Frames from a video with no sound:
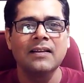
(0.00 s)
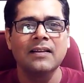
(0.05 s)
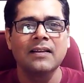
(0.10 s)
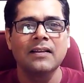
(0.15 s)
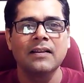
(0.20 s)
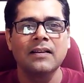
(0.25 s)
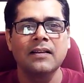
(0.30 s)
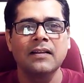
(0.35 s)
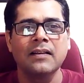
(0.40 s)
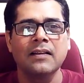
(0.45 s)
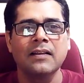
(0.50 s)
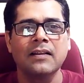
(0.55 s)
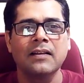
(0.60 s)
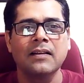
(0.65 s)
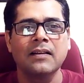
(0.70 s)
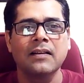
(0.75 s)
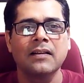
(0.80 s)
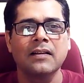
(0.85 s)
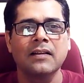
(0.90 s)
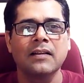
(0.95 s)

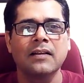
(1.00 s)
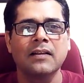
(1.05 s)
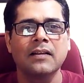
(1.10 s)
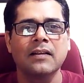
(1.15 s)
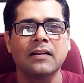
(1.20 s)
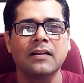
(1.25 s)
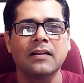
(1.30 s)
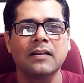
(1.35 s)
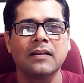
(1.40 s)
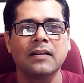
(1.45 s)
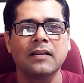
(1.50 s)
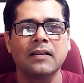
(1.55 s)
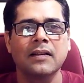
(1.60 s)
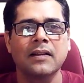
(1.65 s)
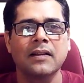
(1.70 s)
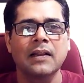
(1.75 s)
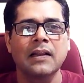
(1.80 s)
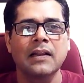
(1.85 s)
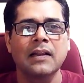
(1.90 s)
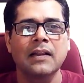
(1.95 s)

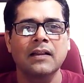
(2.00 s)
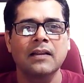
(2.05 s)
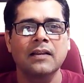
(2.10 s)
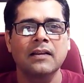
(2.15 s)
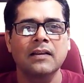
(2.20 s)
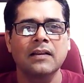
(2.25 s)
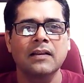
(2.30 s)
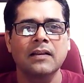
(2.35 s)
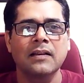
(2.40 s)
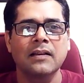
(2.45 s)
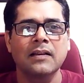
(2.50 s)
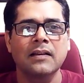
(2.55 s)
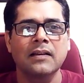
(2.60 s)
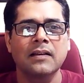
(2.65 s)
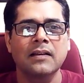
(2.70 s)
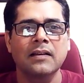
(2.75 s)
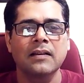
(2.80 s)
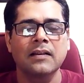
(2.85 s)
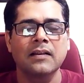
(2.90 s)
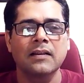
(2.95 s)

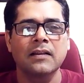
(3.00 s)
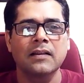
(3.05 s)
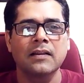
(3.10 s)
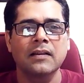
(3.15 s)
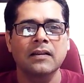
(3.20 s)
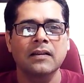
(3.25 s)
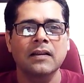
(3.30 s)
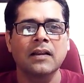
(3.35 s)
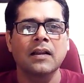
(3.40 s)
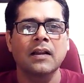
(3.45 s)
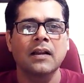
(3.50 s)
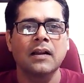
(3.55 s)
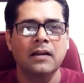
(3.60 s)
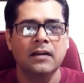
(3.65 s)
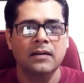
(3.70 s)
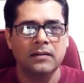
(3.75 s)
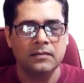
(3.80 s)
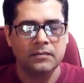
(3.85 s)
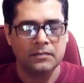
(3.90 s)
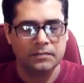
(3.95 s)

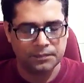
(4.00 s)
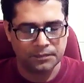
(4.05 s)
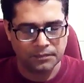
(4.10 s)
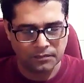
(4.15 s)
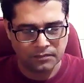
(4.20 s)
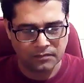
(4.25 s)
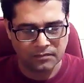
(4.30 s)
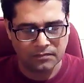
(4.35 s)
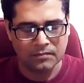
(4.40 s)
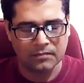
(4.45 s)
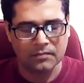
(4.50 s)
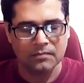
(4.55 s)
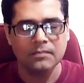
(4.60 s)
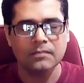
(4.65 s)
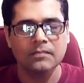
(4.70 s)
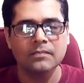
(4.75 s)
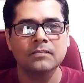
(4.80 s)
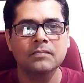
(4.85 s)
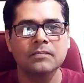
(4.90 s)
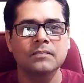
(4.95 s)
This person isn't speaking.